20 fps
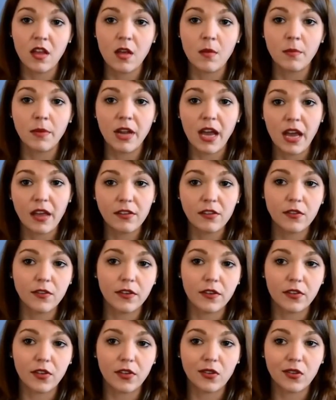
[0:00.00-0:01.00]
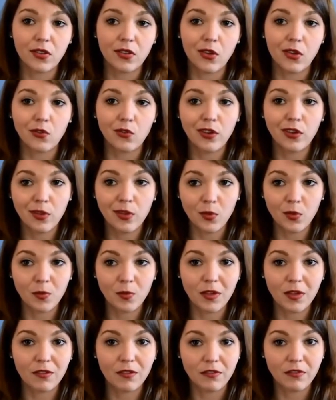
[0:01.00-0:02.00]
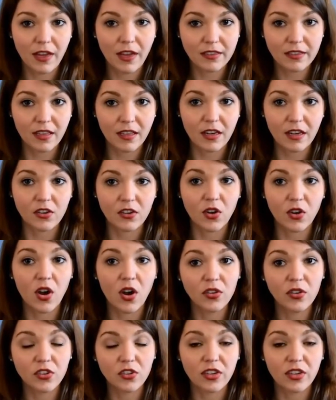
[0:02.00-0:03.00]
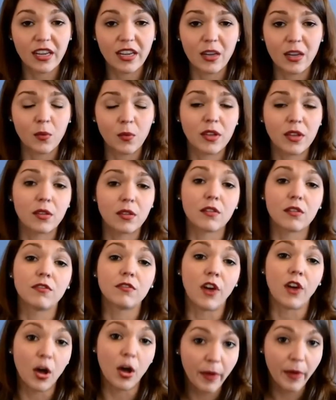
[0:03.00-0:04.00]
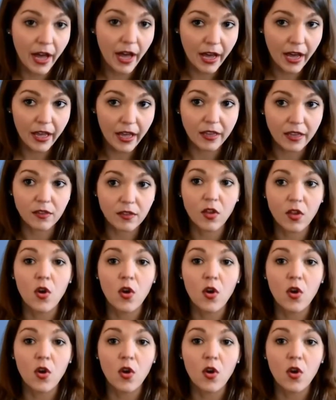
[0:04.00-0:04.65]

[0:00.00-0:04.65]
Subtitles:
but as a result the rhythm will be affected and your alternating will either fall behind